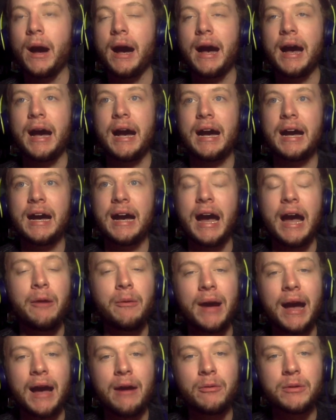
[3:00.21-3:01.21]
uh,
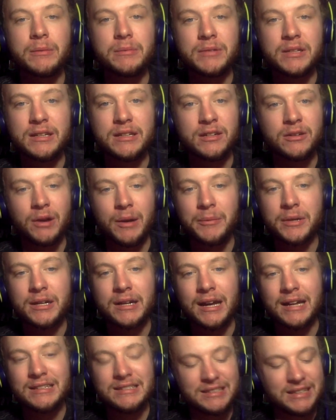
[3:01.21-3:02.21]
I I would you know I'm
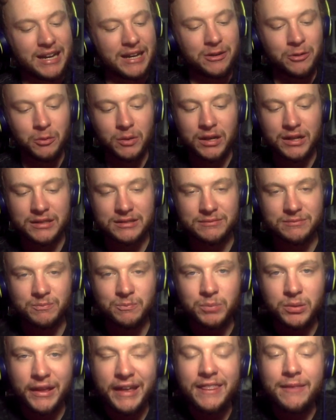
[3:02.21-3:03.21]
gonna I, I don't want to
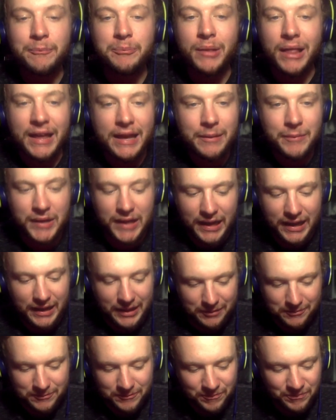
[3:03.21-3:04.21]
play the blame
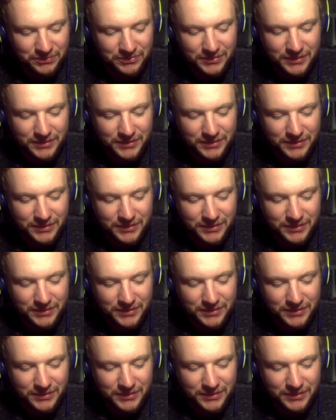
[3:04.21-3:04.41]
game.